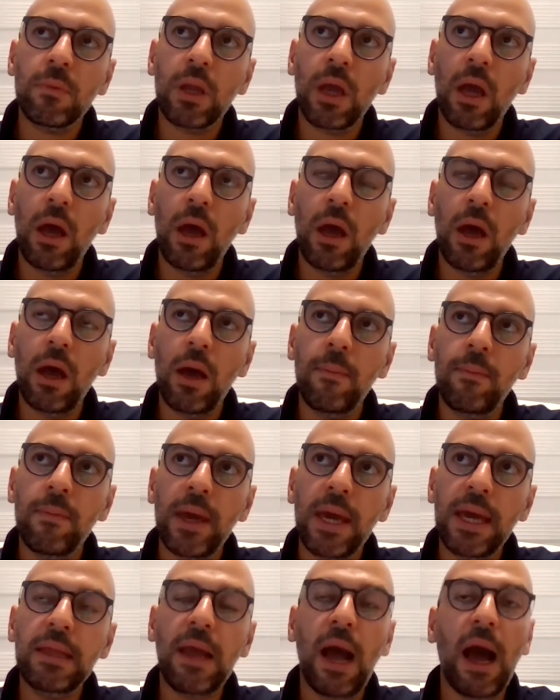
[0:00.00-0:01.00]

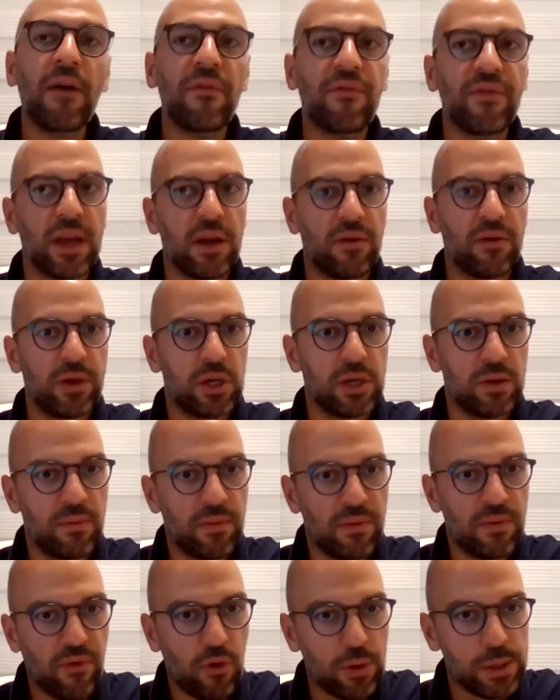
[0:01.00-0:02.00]
in Africa region,
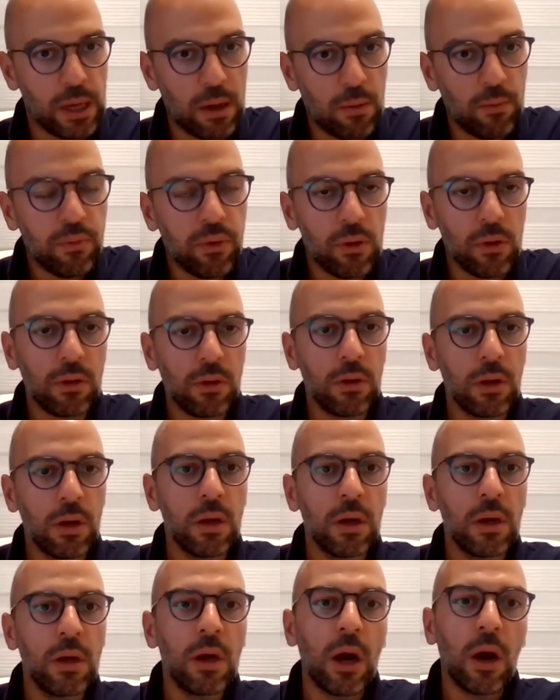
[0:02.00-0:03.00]
for example,
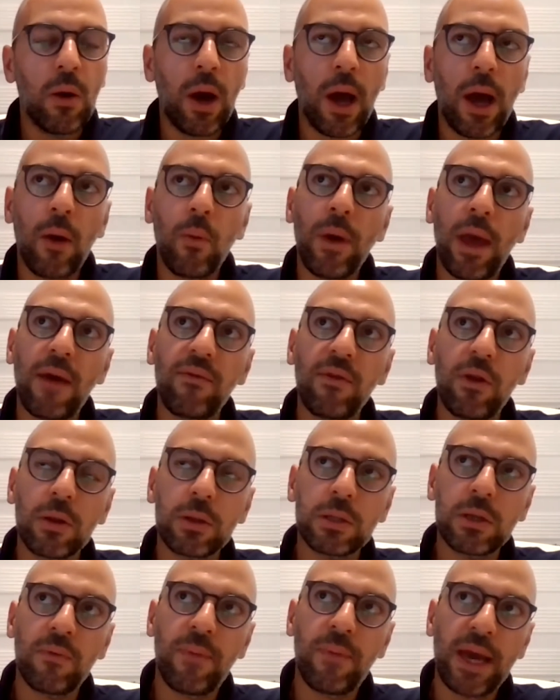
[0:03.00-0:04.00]
we have
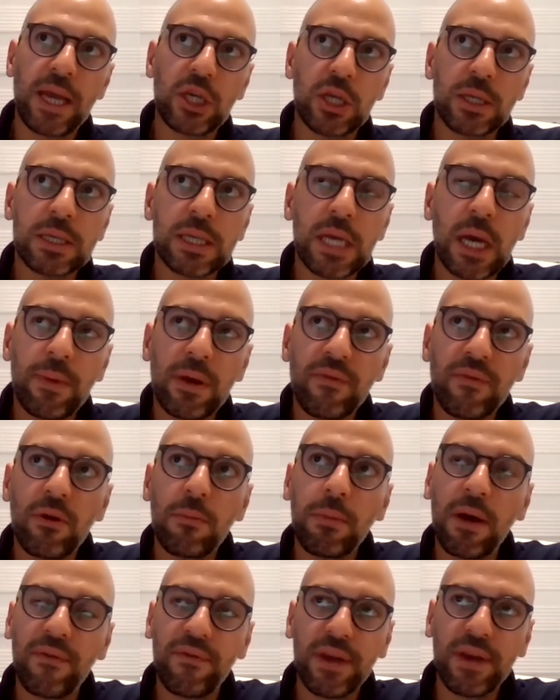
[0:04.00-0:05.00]
lots of patients coming from
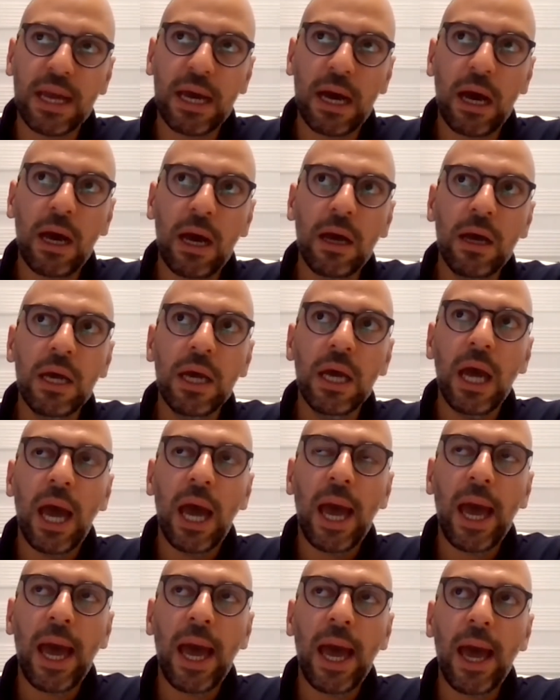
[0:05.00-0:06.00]
Africa,
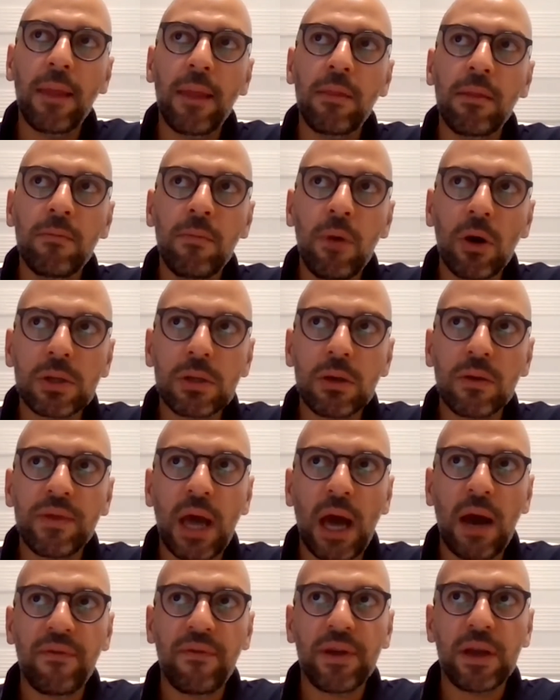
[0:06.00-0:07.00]
and most of the
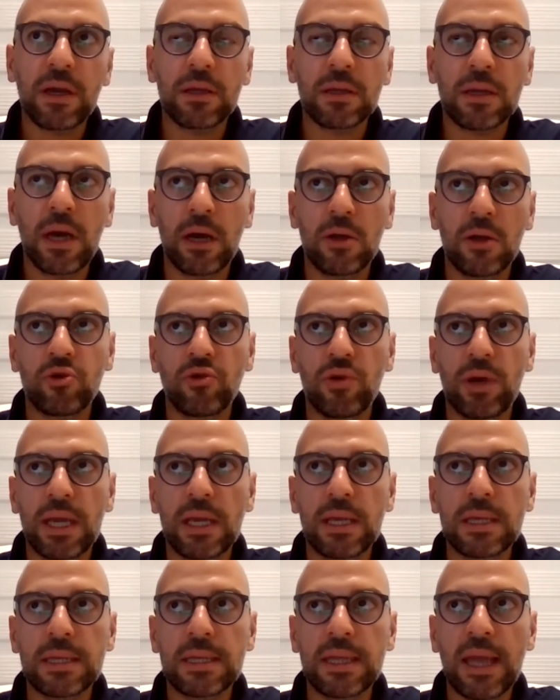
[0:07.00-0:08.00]
African
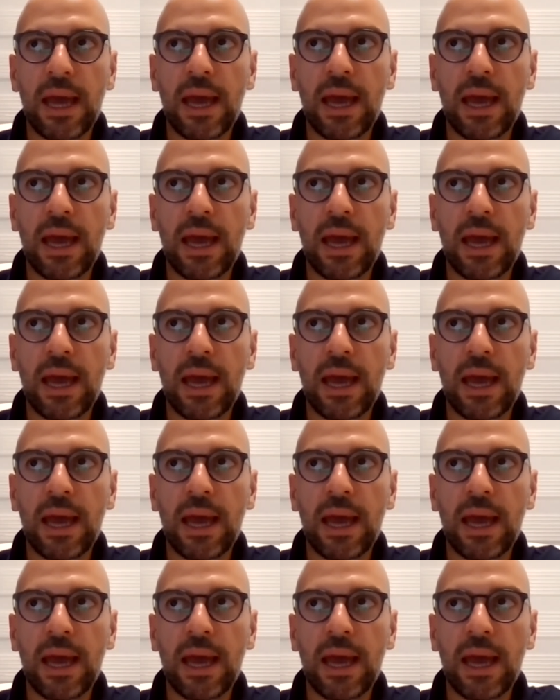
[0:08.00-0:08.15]
countries,